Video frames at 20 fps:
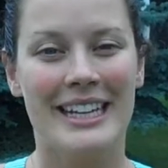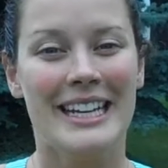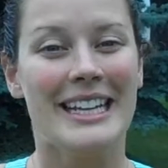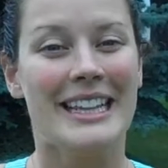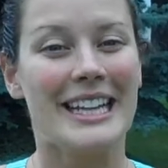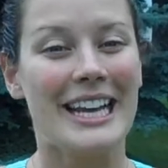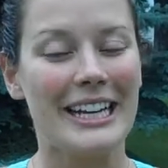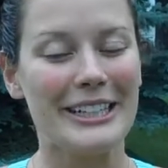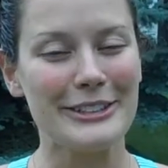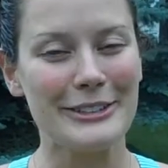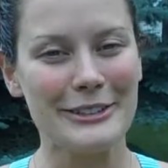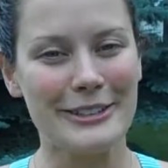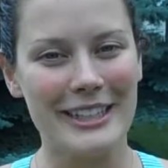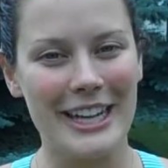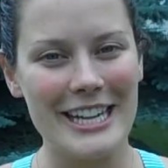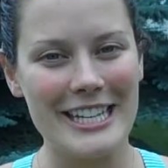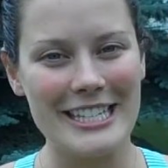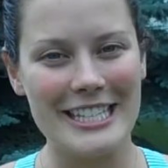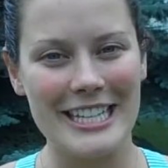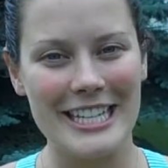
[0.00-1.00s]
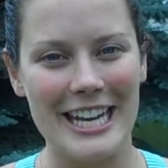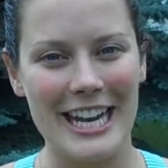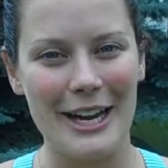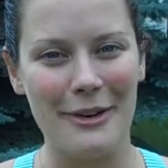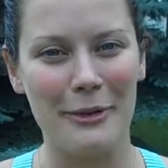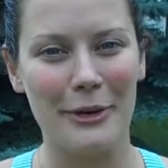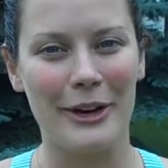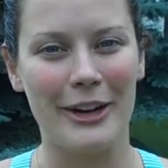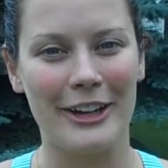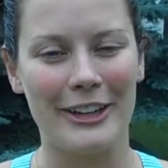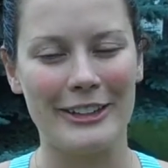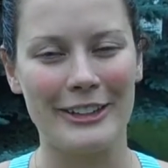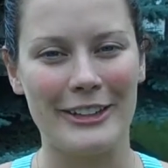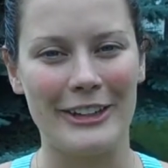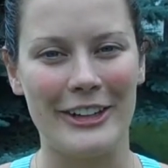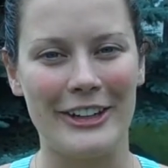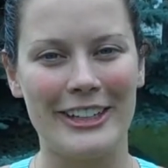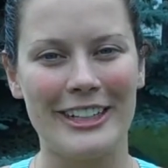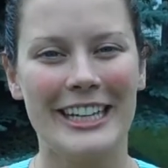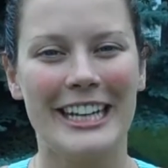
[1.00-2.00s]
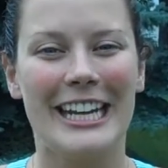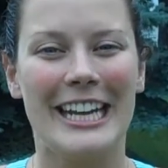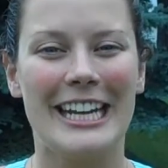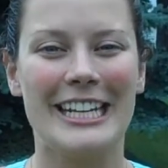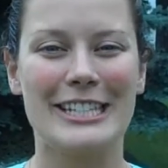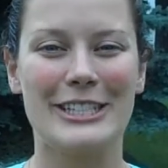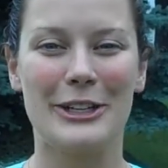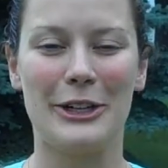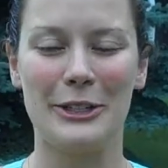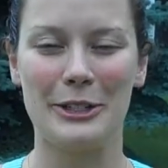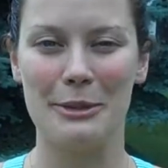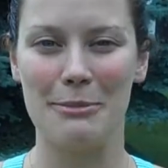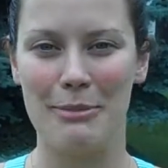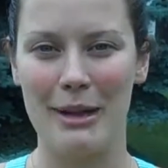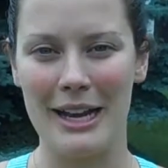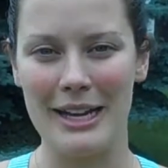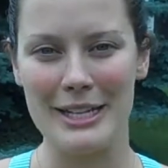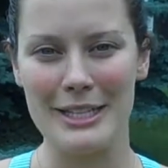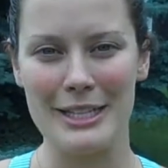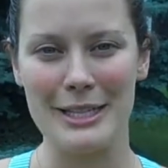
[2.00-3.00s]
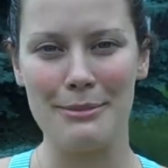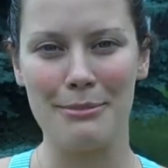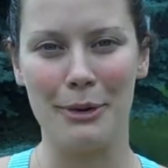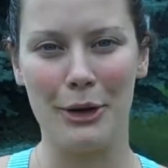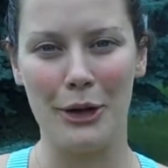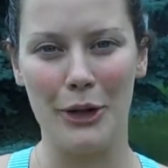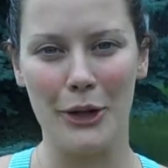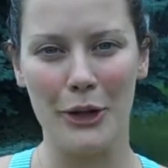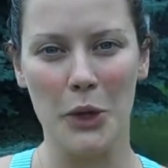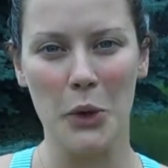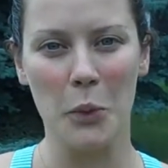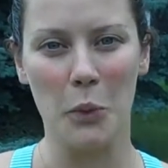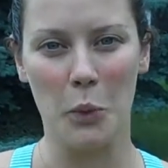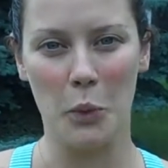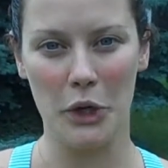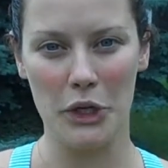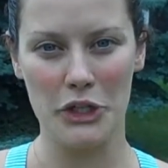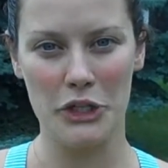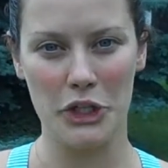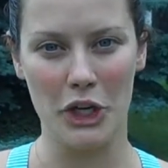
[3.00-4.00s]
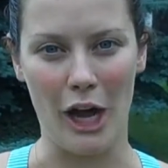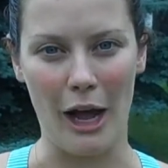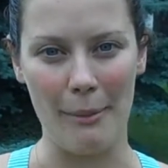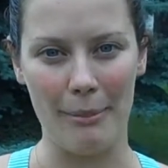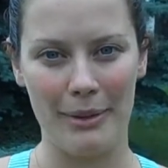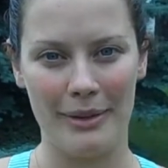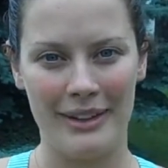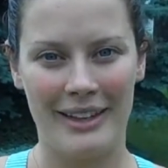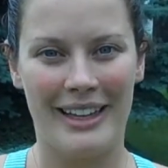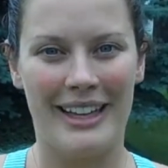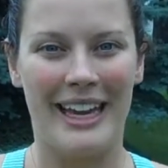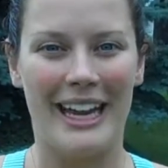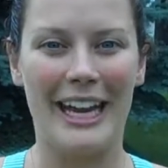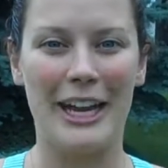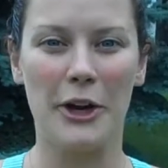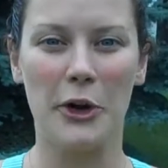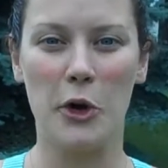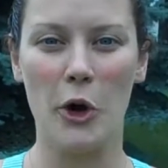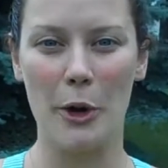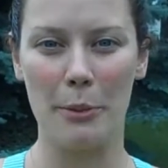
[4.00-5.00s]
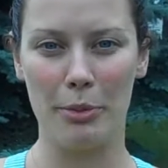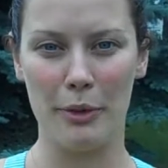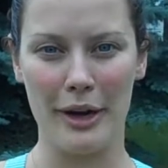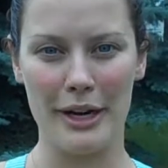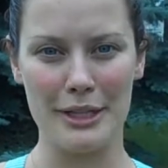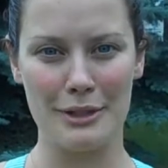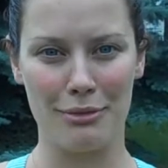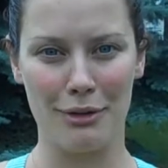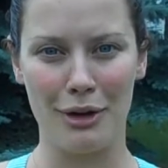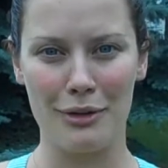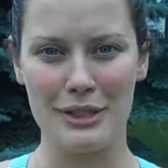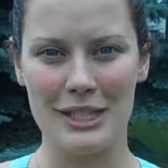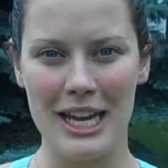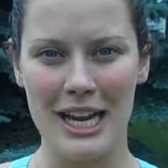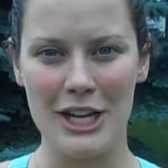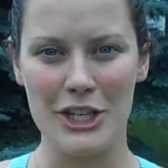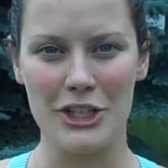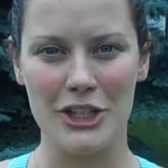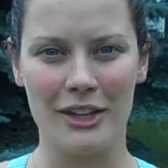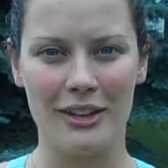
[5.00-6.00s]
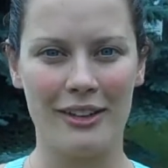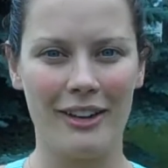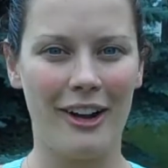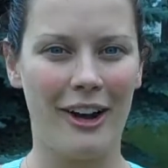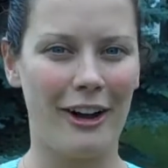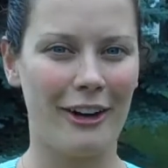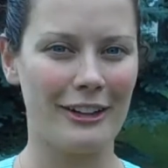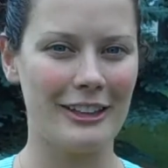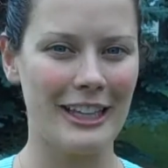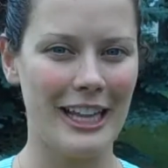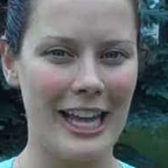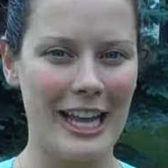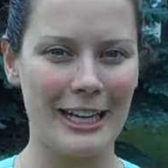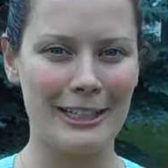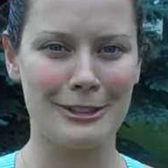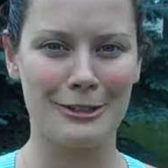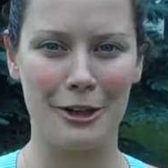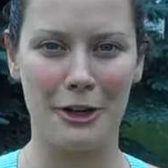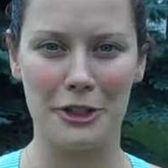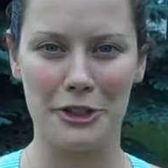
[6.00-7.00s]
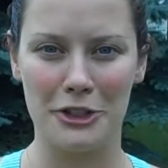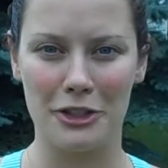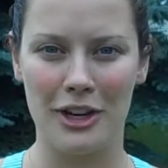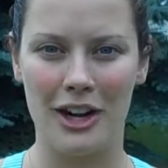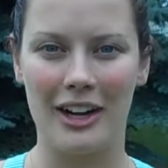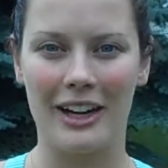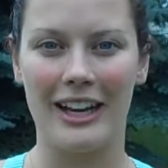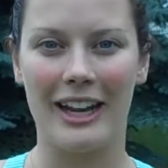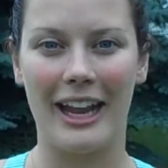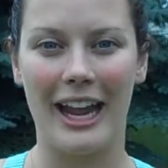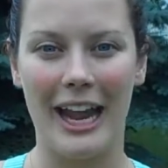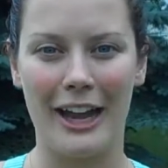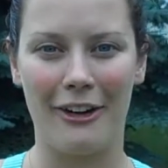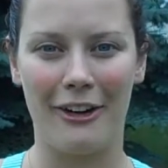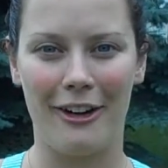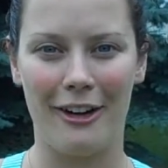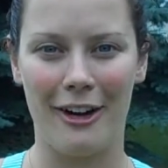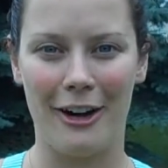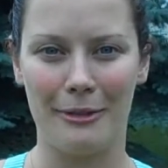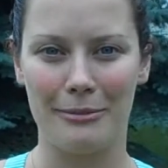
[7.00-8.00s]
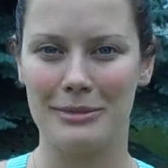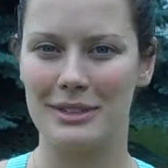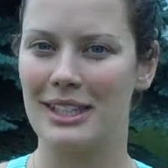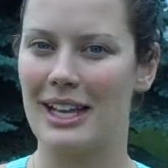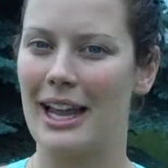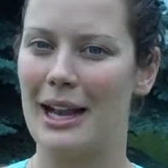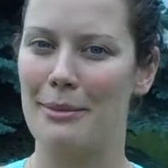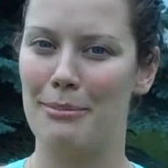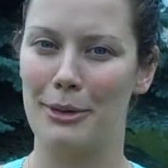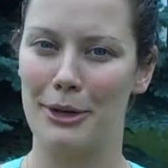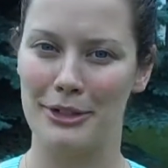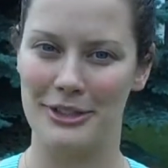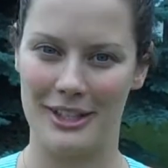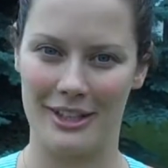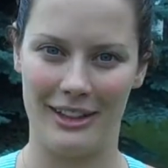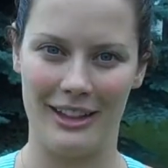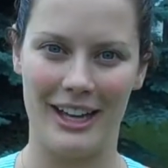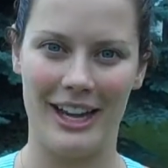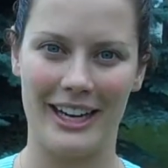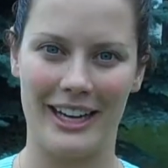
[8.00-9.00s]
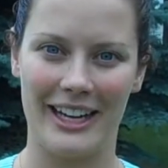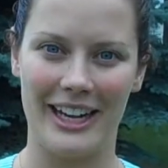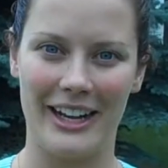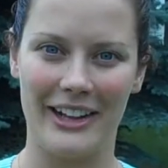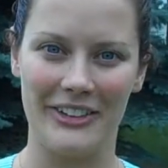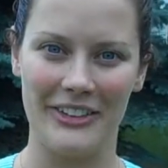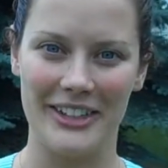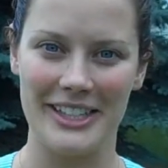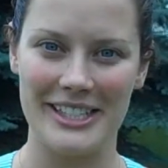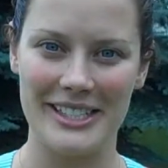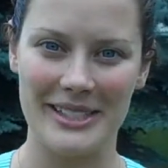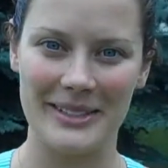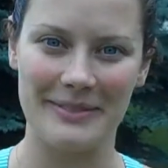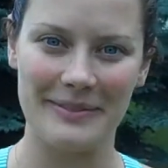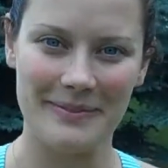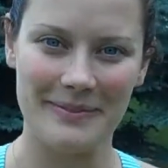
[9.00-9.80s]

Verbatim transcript: The exercise today we're going to learn is called a medicine ball wood chop. It incorporates rotation, our legs, our trunk, and our arms, and it burns a lot of calories.